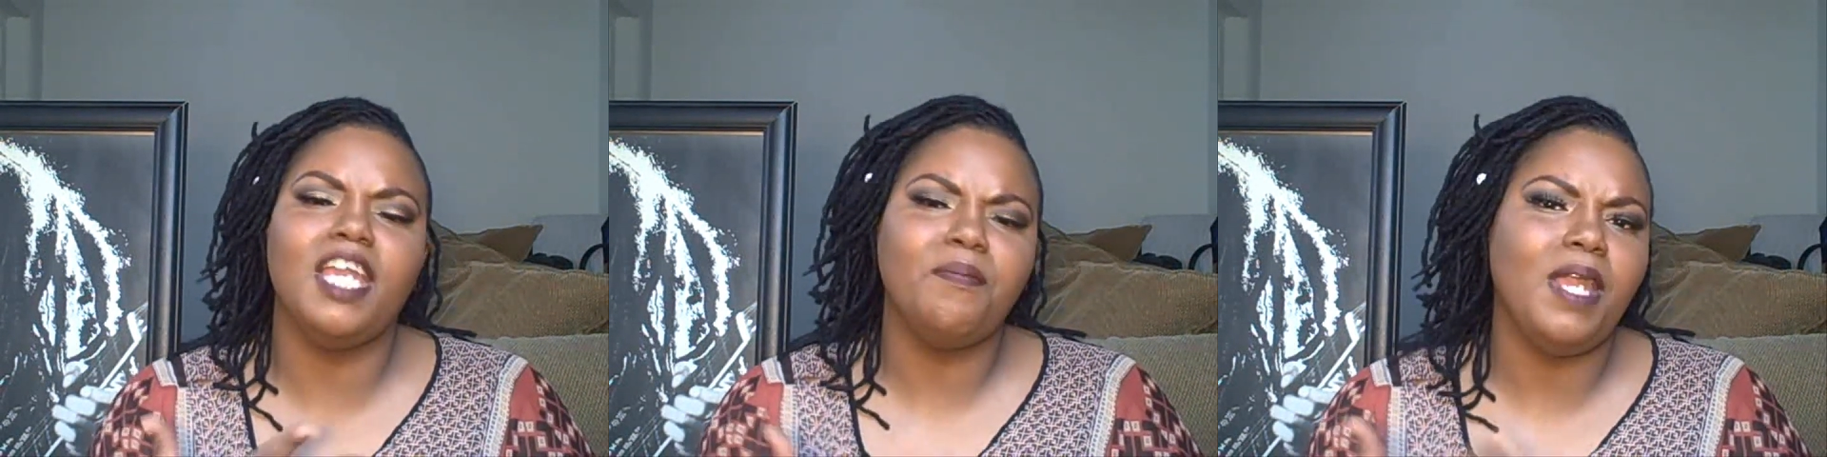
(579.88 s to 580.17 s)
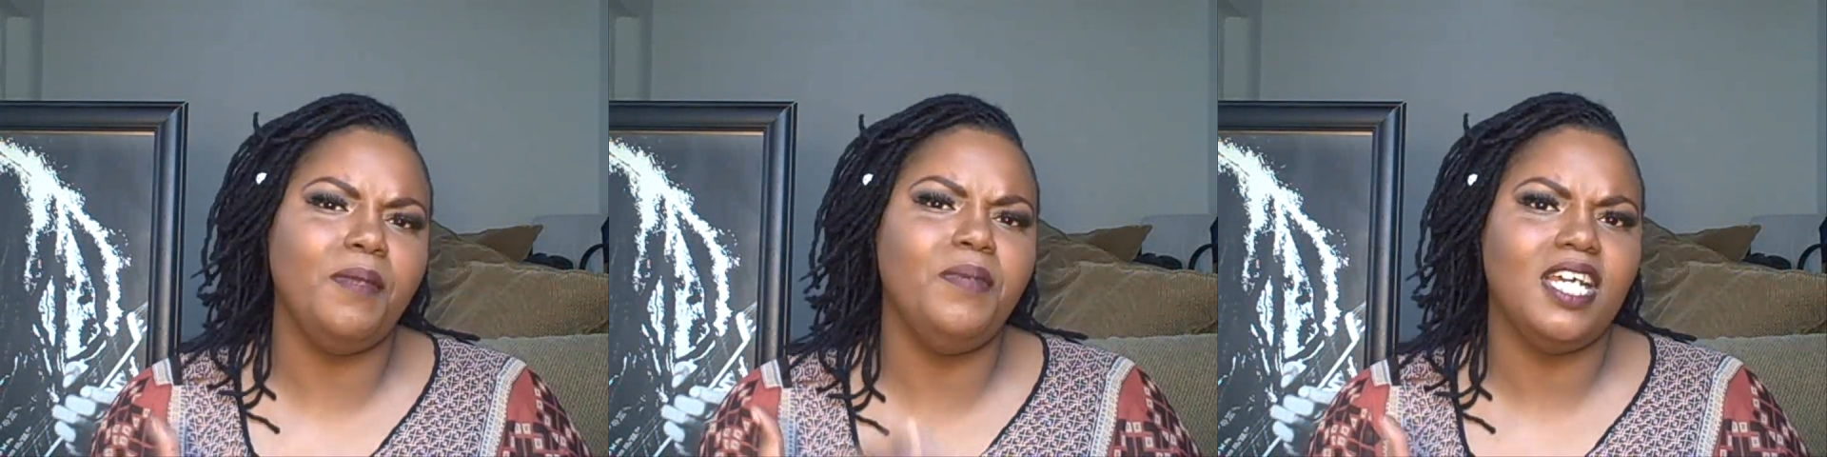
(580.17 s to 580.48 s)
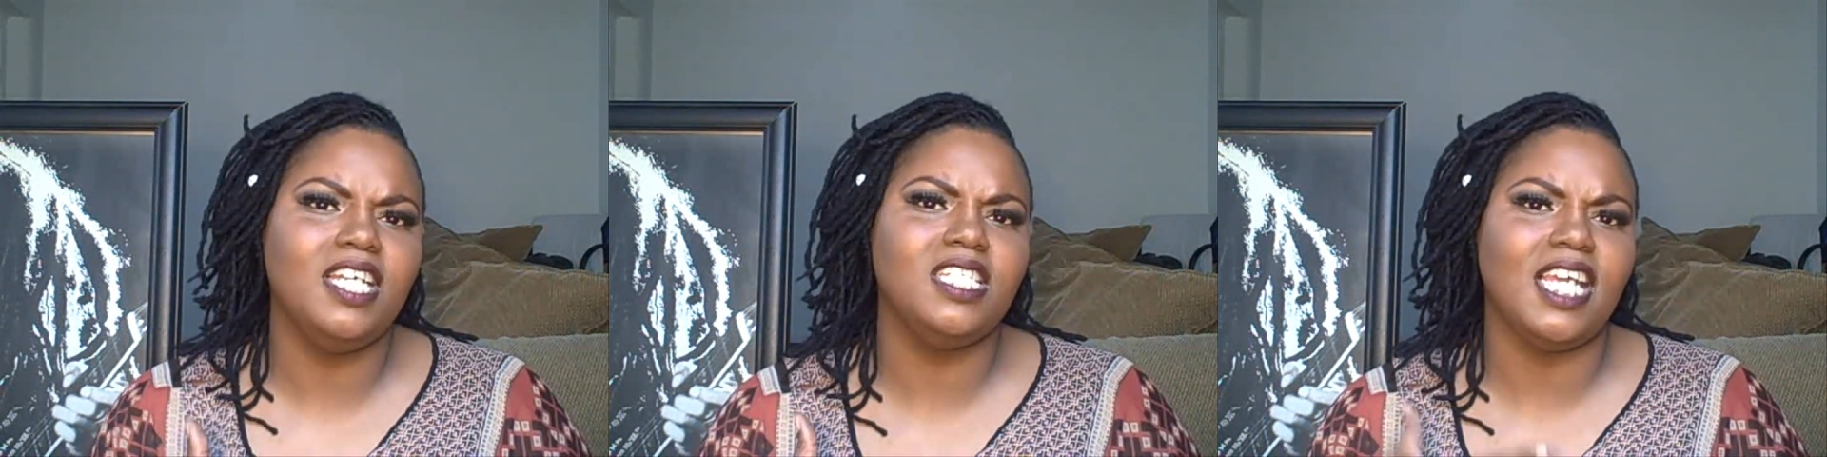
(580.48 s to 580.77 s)
think maybe
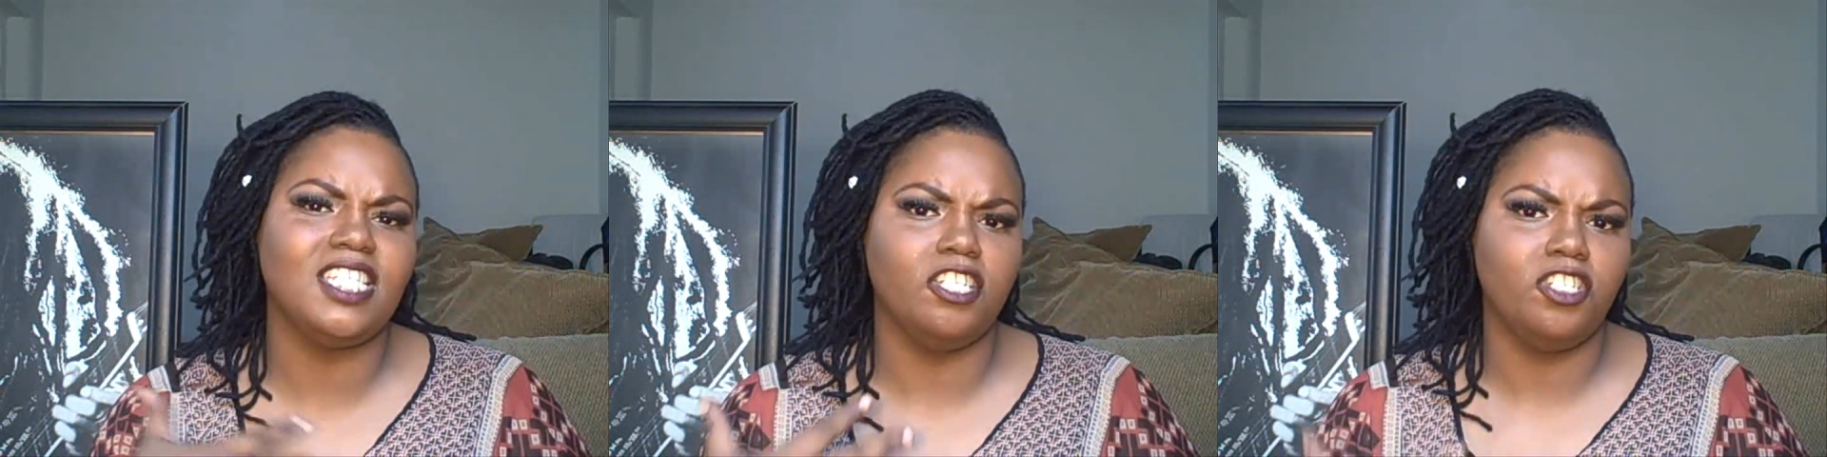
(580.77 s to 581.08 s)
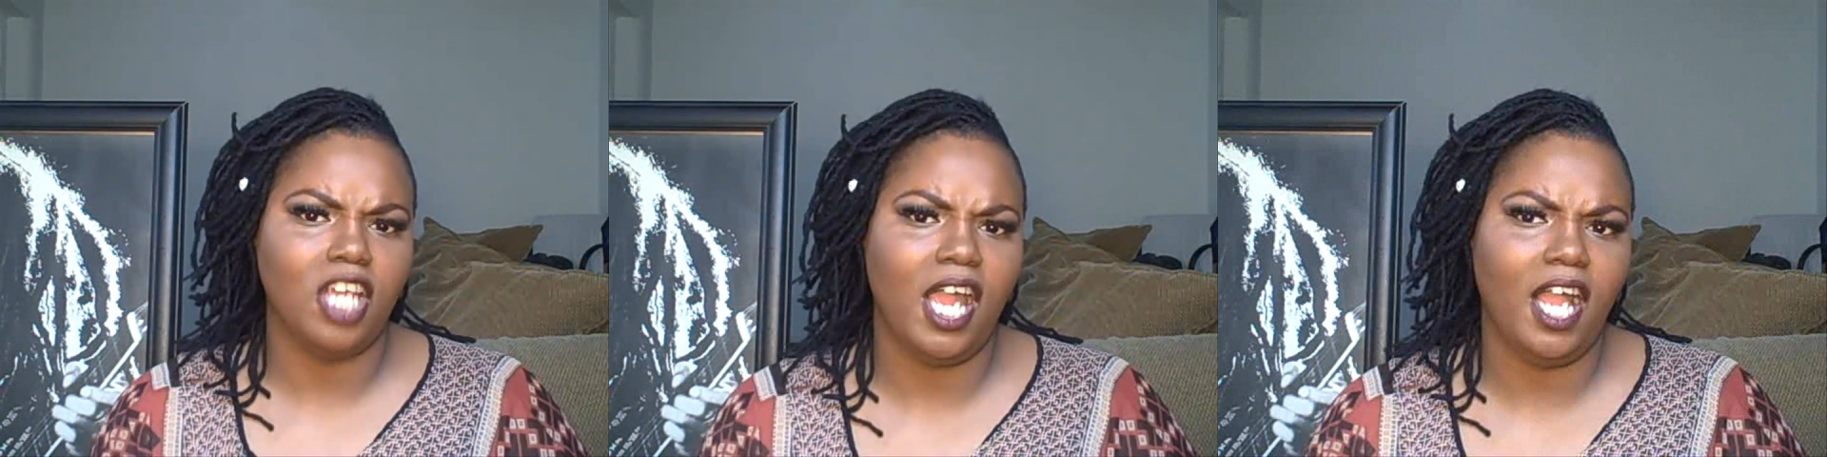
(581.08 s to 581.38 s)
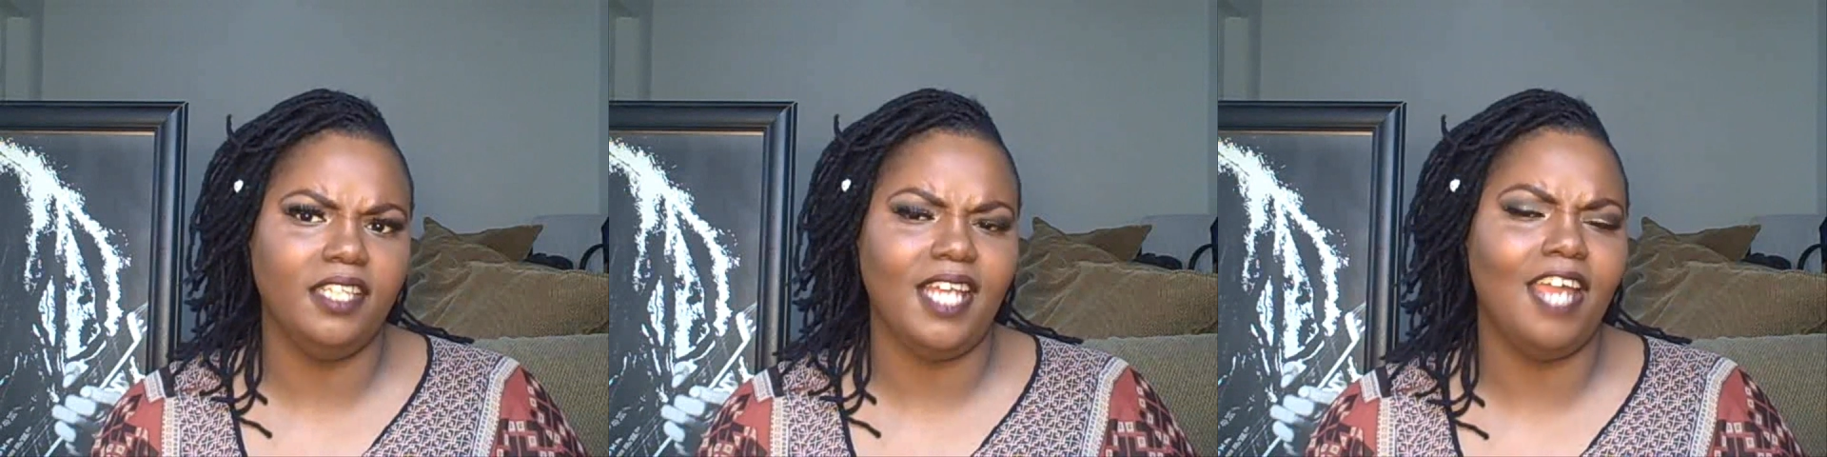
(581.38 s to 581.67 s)
because as a child,